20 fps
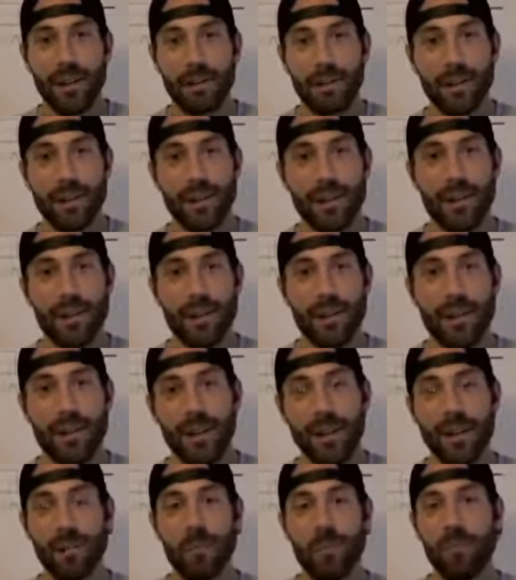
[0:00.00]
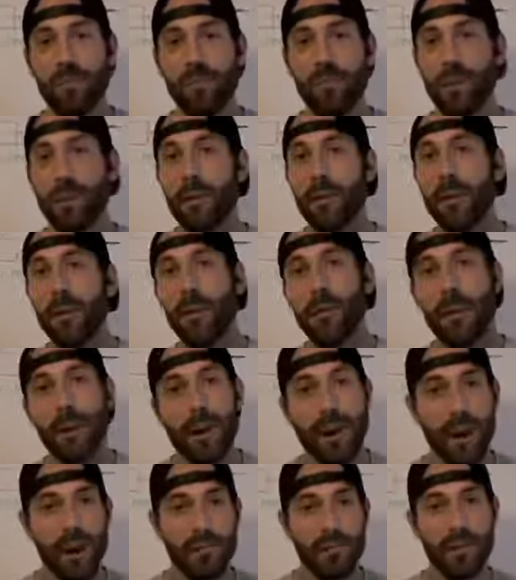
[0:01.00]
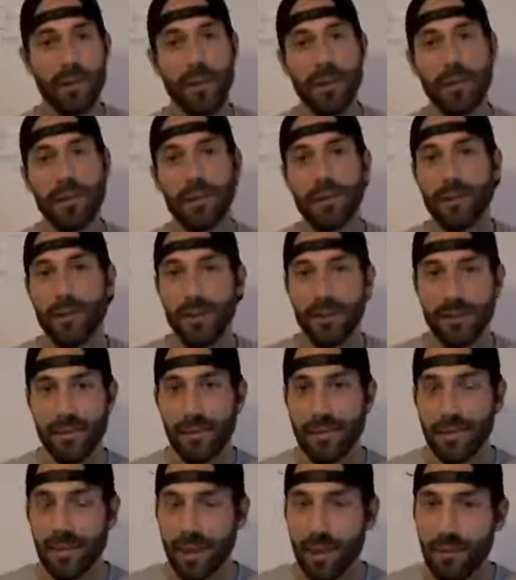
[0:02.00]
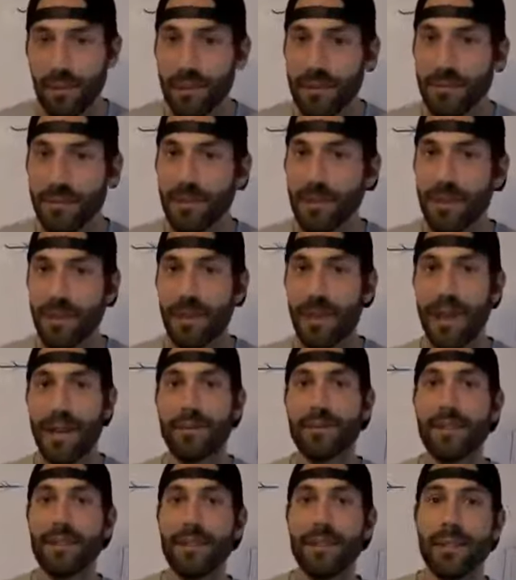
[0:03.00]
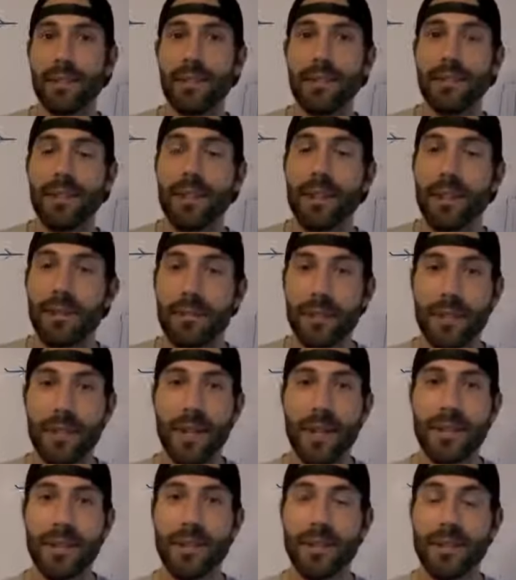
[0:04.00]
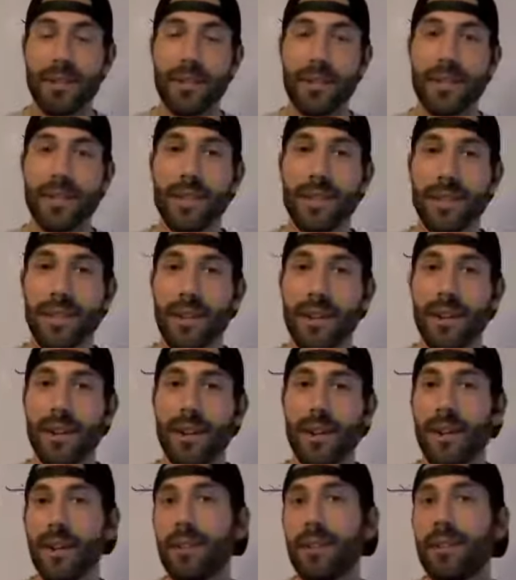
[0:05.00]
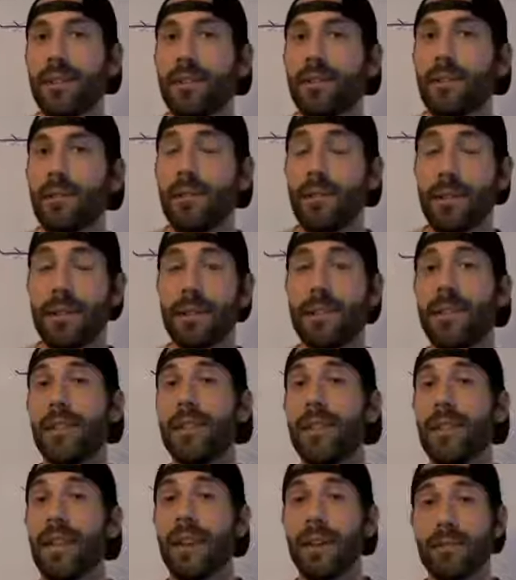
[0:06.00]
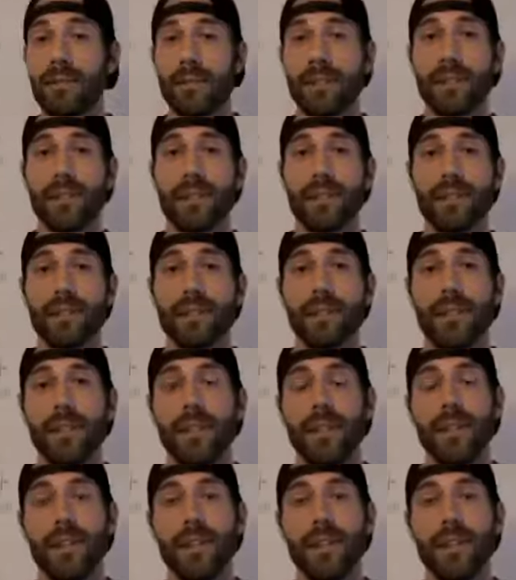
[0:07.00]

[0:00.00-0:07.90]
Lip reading: Well, about halfway into it, I wasn't really laughing. I was actually questioning a lot of things.